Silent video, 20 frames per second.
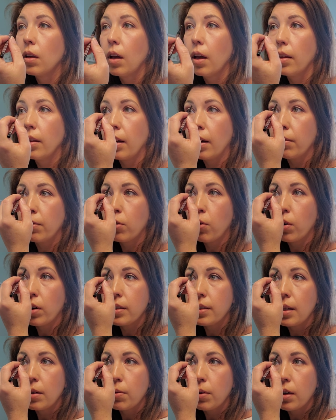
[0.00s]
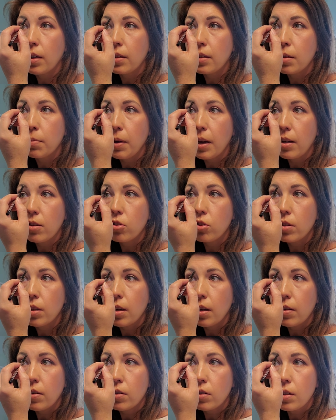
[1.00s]
And then of course I want it to match the
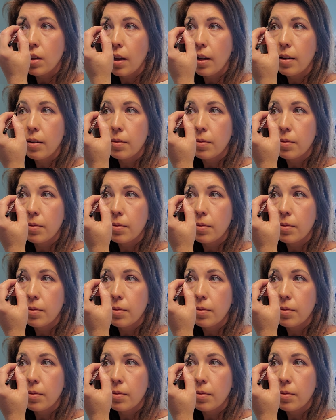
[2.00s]
other side.